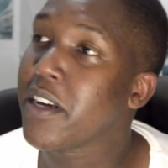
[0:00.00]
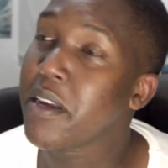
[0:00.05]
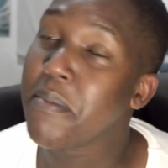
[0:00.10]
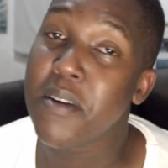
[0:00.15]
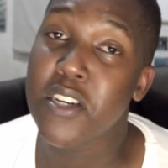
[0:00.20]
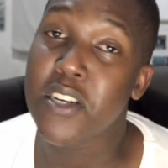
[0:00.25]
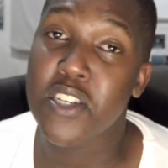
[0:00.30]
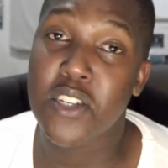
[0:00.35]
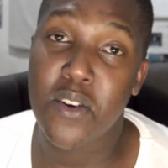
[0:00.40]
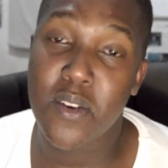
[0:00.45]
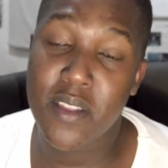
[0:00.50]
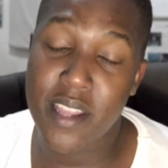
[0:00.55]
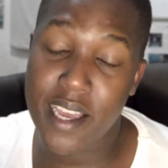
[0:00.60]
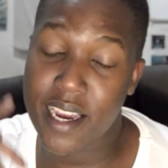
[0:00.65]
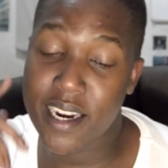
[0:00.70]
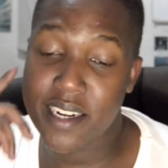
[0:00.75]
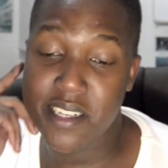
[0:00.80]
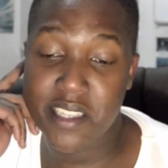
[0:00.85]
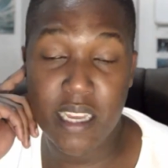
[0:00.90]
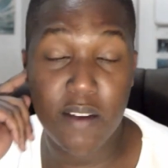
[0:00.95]
commission on that
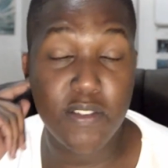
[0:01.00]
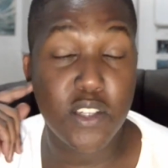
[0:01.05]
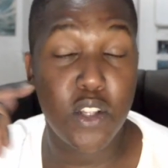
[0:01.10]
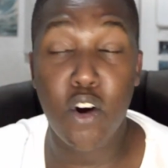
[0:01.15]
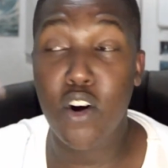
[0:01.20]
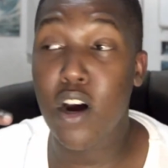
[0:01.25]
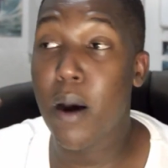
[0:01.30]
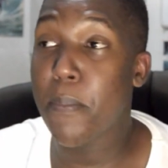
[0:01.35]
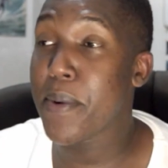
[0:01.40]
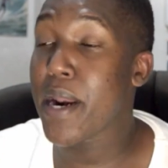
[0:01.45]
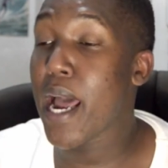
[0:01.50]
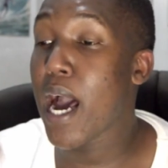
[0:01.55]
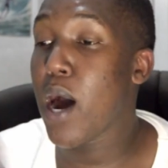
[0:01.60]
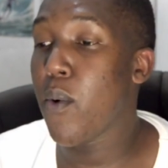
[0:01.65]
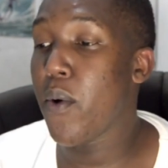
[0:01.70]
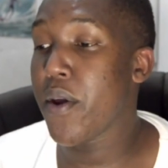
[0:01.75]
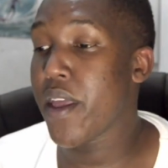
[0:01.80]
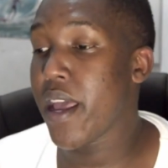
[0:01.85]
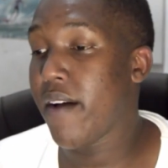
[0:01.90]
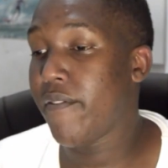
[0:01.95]
kind of stuff. Stock up now
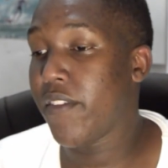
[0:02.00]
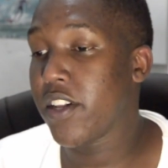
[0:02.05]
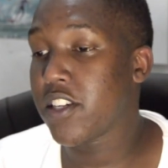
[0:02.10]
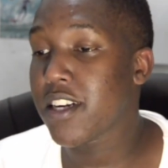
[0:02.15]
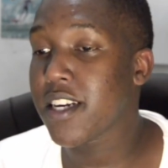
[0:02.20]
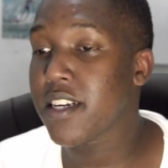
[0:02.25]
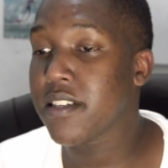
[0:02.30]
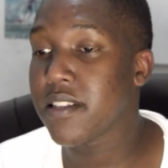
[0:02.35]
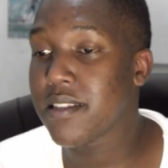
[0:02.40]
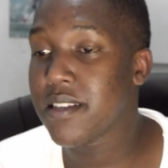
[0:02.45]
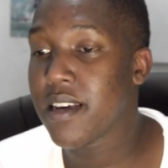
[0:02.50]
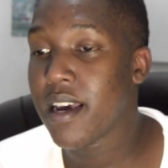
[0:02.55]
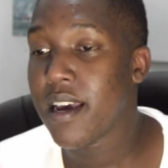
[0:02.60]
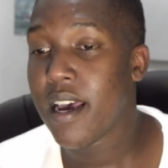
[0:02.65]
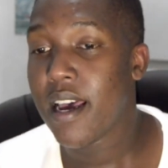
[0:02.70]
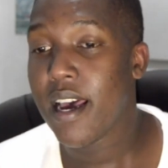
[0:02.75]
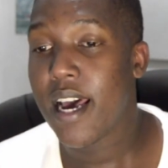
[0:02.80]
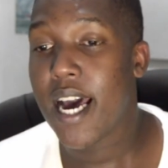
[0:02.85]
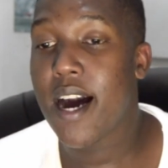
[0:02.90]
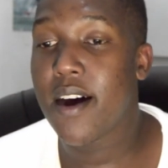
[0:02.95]
while you have the chance.
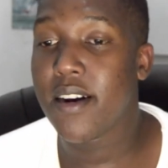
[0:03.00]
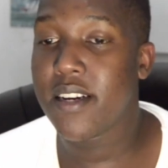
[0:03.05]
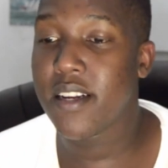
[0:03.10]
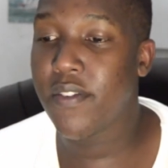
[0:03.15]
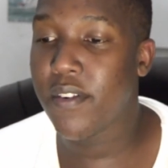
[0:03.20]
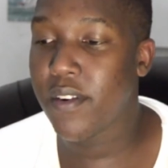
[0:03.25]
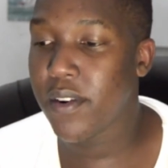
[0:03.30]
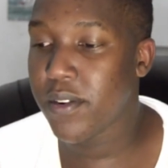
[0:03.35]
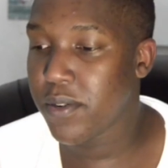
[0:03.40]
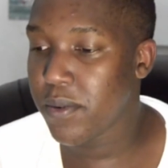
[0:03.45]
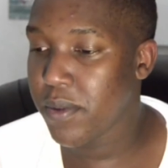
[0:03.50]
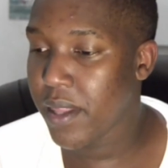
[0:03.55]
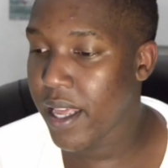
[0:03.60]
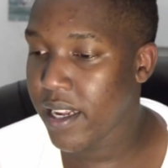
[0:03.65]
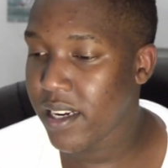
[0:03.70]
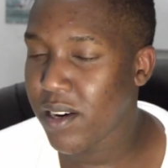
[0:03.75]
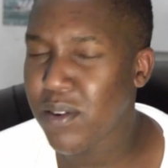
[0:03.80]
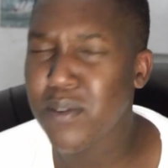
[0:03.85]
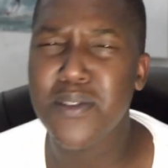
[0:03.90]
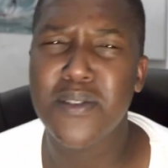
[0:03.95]
I'll uh, definitely do
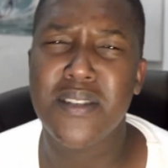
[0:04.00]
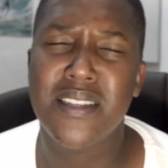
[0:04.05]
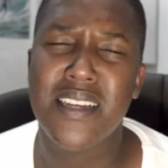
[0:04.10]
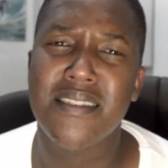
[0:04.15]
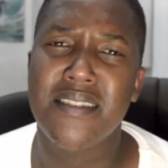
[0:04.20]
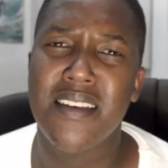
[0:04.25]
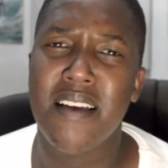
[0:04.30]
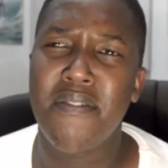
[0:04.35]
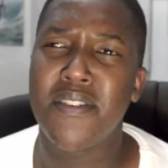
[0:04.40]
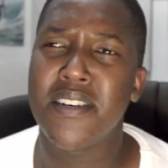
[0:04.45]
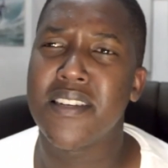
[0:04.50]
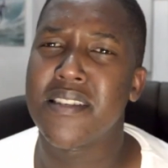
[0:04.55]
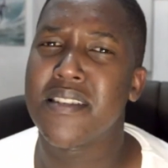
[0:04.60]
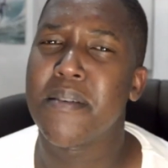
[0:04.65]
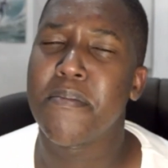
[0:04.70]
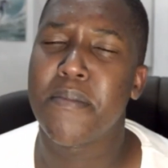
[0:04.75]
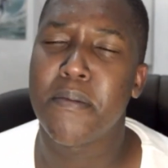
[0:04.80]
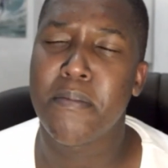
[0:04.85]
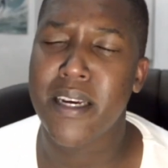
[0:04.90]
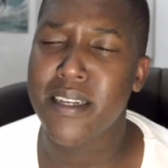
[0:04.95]
that. And also stay safe in
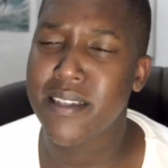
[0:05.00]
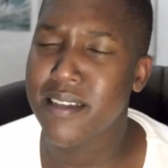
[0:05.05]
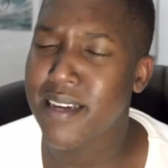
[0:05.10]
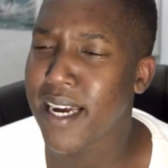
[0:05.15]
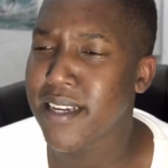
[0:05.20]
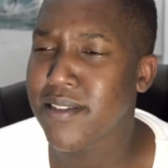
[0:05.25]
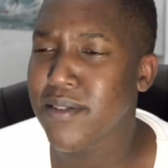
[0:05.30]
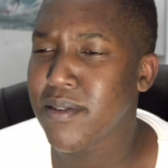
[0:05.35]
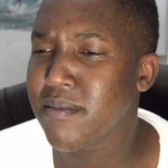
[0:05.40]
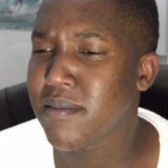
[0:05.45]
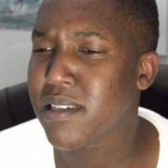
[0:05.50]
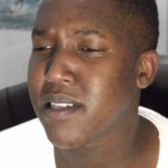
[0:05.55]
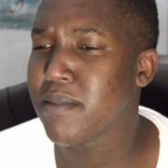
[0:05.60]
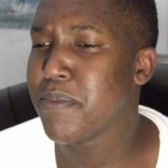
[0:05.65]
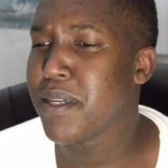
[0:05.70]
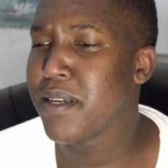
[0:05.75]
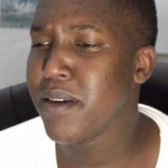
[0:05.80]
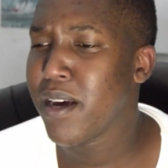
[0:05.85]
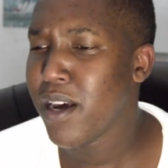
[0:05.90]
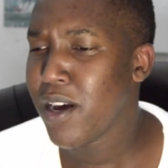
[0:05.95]
December, man. Guys, don't just
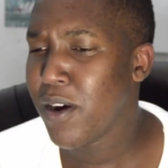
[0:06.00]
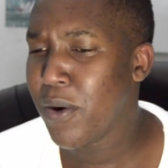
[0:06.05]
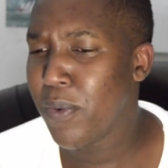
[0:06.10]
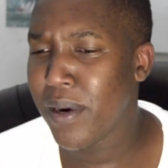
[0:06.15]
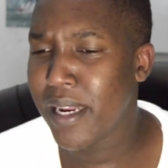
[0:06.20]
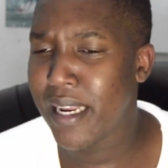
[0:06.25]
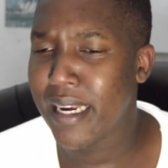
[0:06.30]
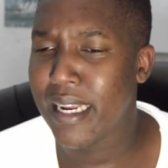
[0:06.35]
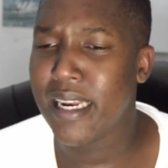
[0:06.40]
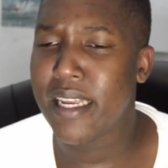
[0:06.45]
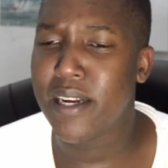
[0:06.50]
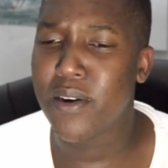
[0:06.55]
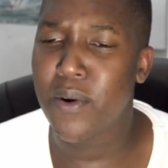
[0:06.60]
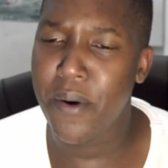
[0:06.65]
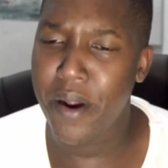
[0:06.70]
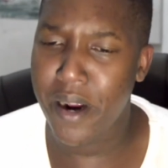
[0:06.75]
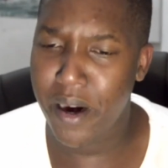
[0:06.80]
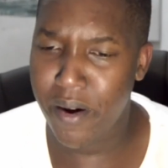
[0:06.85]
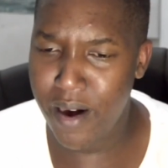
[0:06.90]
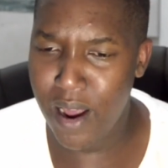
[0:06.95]
be willy nilly
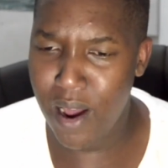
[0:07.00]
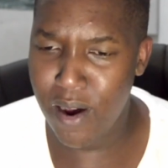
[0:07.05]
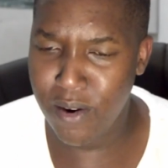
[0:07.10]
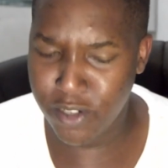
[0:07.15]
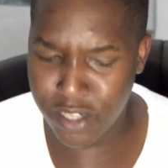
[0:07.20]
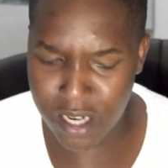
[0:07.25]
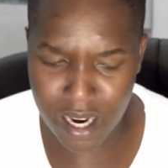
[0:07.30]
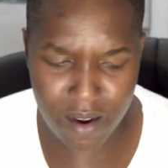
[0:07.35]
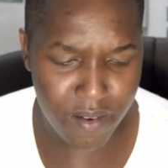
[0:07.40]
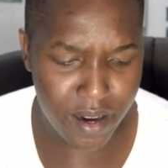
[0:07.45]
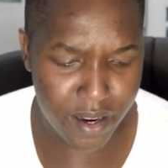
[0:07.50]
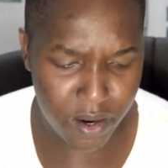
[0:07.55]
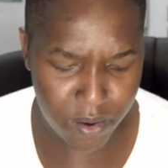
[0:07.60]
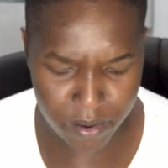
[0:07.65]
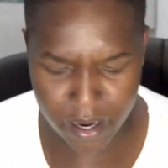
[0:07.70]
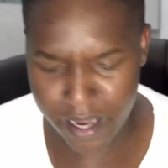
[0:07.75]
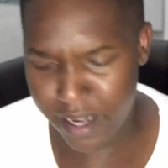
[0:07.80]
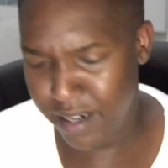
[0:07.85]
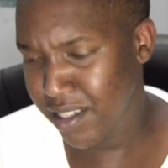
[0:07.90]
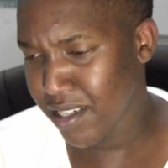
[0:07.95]
going around traveling
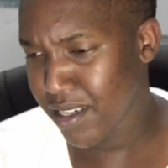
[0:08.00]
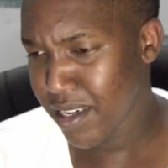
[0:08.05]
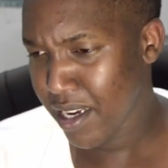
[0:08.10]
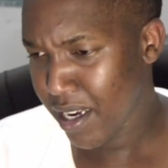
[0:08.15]
and